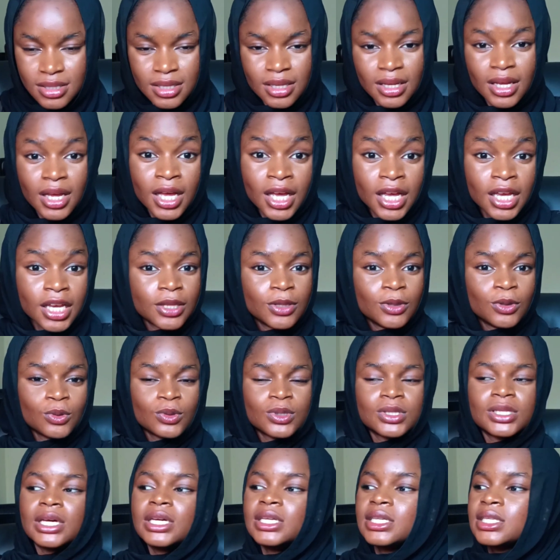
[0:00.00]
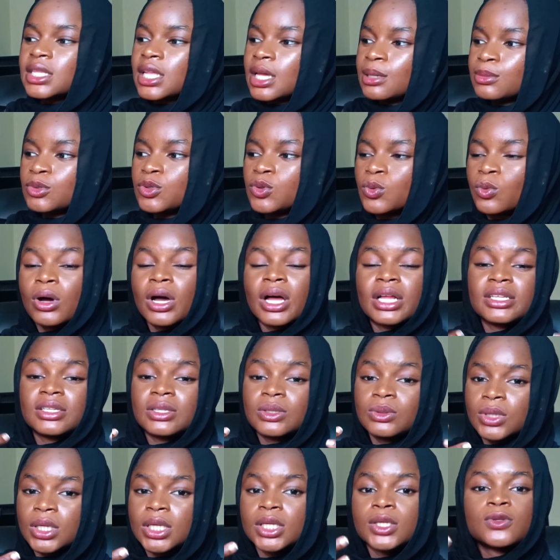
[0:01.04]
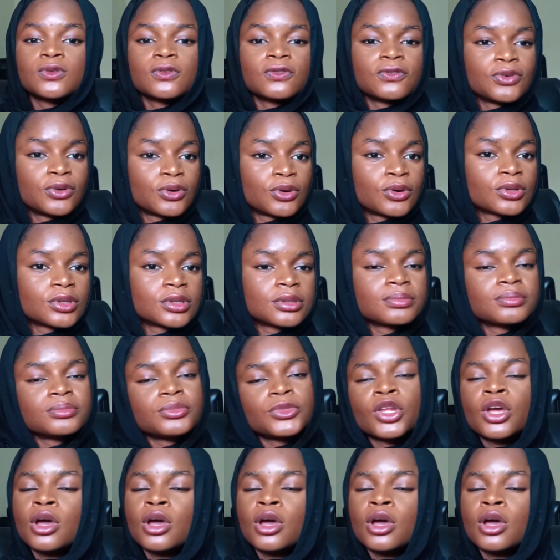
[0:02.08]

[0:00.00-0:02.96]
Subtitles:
it knows that it's time to work and is ready to focus.